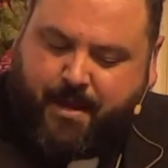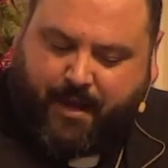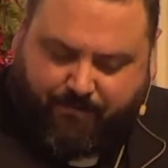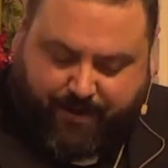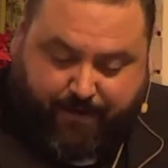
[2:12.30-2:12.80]

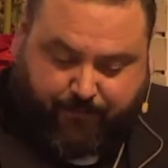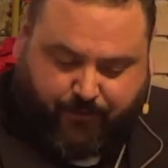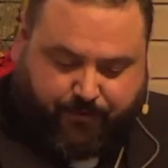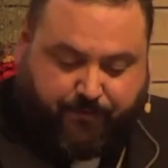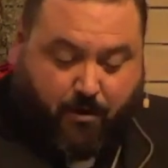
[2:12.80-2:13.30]
Even
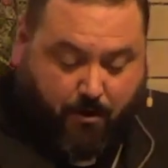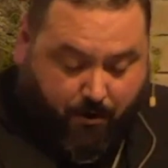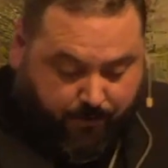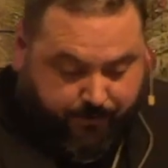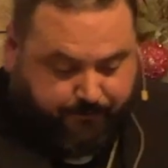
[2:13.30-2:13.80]
after the
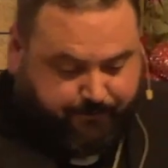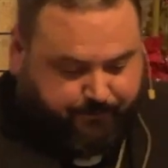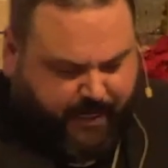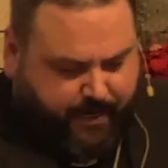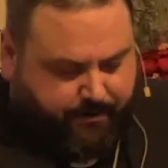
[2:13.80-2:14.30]

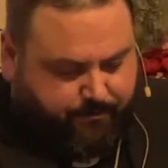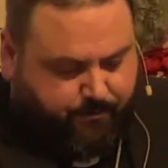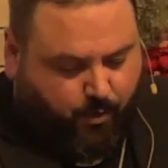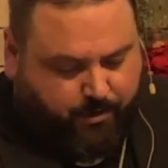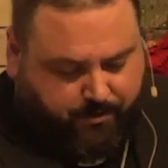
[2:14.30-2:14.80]
fall,
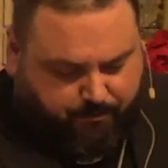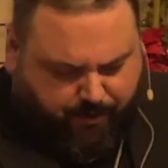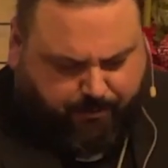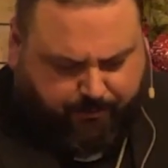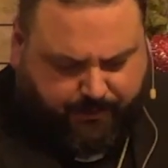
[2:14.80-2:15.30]
and one could
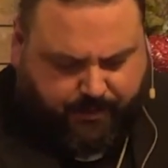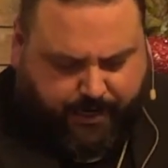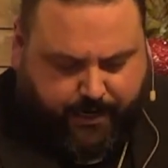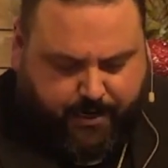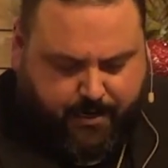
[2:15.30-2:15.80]
probably
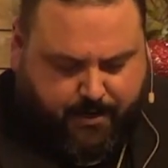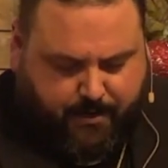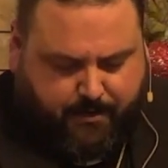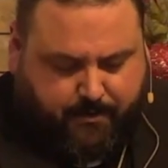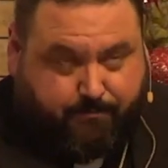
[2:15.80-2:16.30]
say
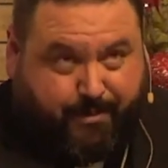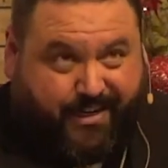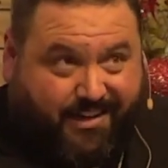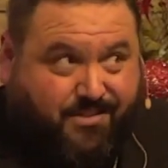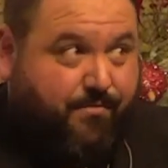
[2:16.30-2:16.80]

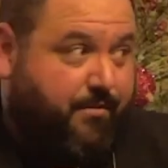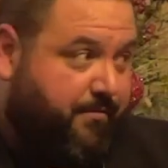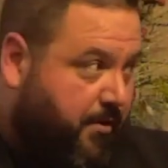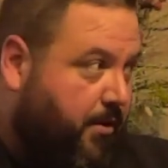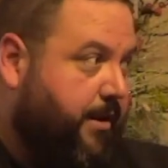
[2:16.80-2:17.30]
because of the
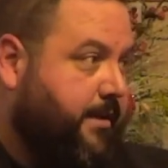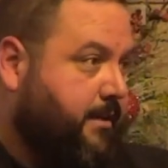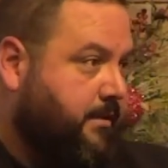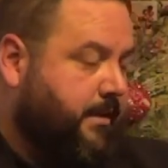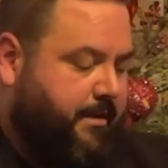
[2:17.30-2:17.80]
fall
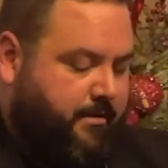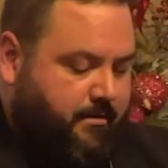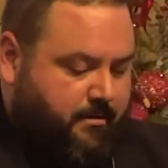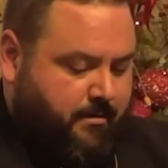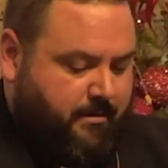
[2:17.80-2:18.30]
into sin,
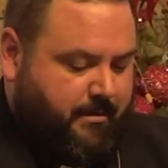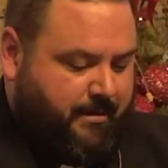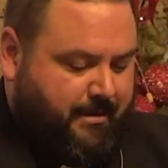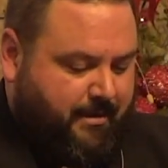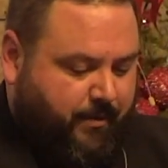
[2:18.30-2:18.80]

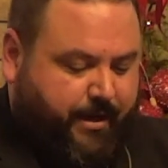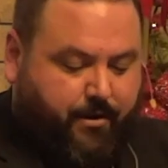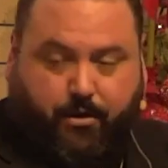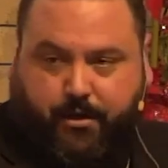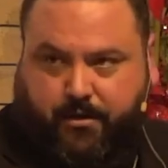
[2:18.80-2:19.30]
we
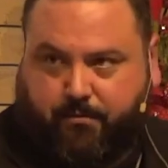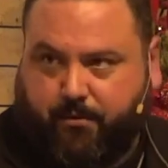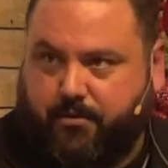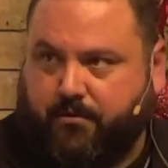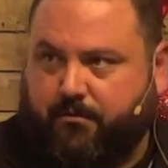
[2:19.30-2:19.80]
can look at the
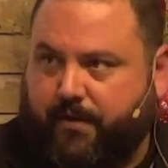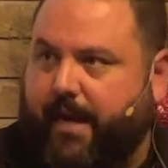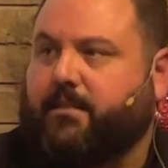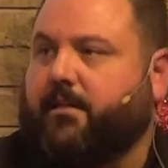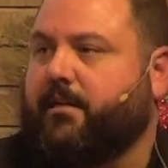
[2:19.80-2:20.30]
books of
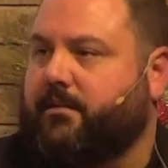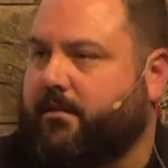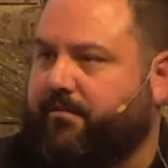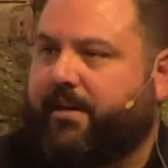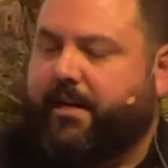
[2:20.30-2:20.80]
Exodus,
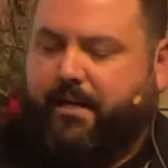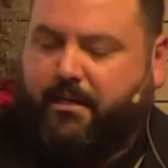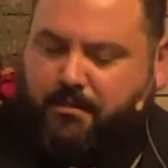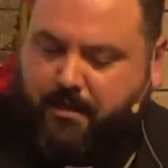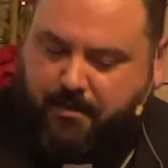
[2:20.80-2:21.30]

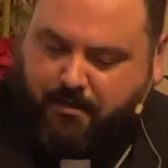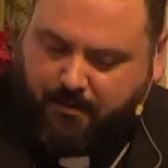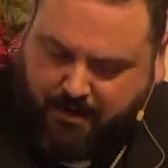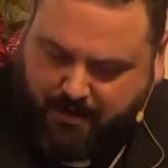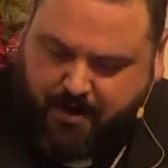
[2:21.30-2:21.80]
Leviticus, and
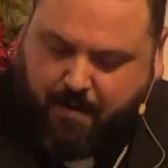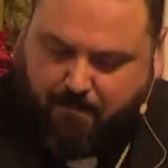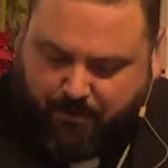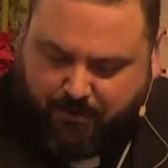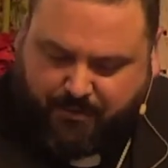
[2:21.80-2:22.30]

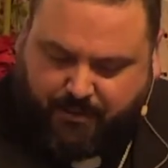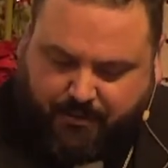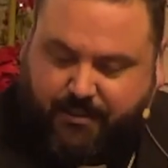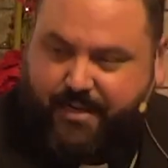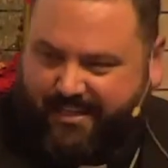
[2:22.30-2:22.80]
Numbers and
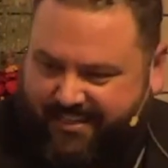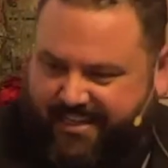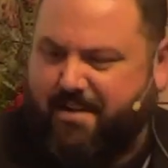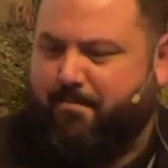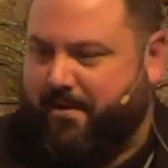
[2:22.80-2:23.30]
see the
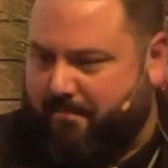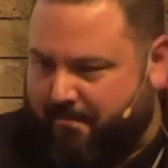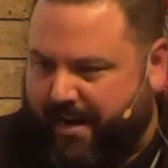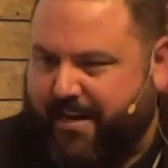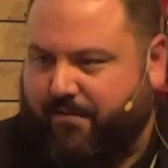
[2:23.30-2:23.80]
deep
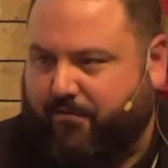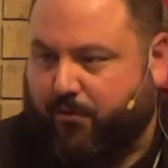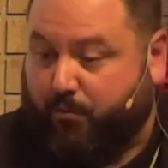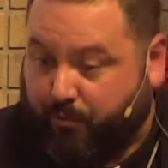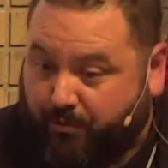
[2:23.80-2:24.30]
and
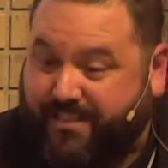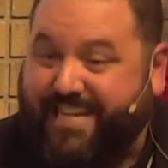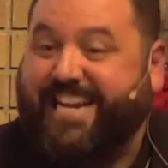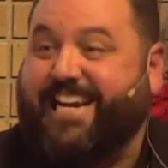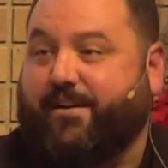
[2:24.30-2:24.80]
meaningful
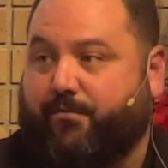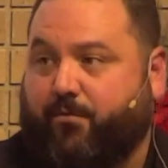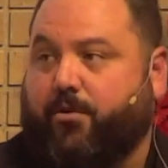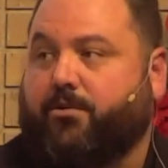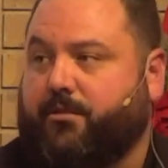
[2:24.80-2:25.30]
routine of
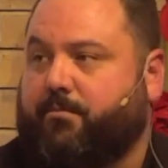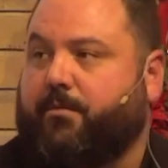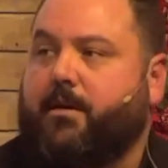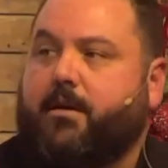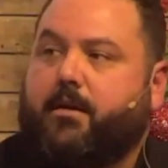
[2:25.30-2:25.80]

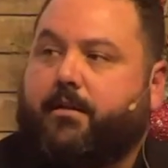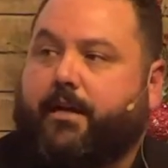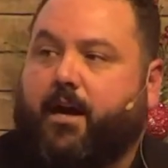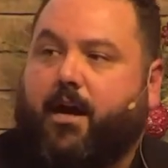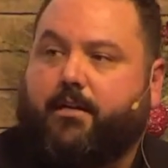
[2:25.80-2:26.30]
worship
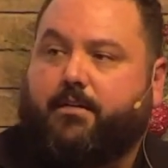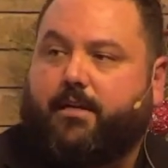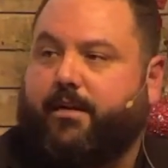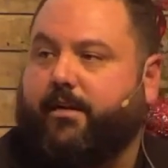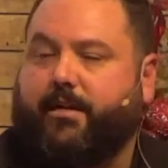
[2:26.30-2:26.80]
that God
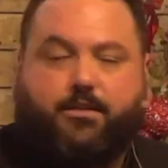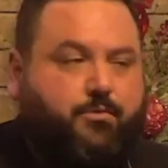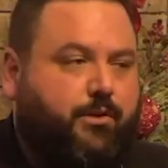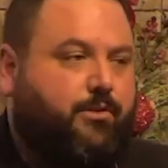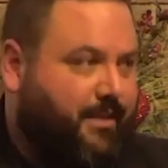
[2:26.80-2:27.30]
intended
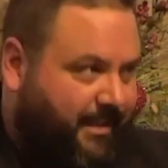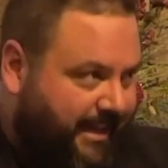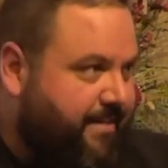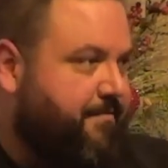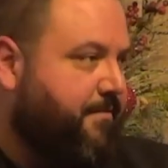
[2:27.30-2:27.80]
Israel to
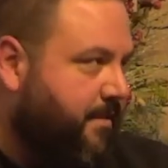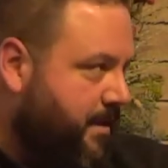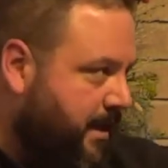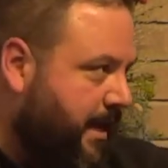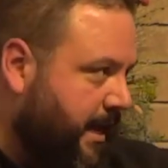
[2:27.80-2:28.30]
live
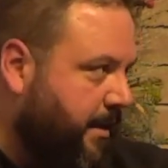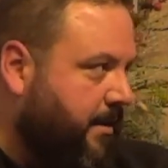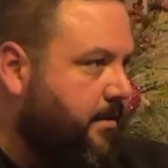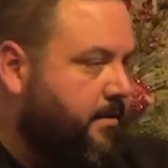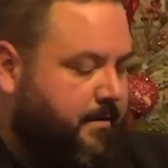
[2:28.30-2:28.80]
in.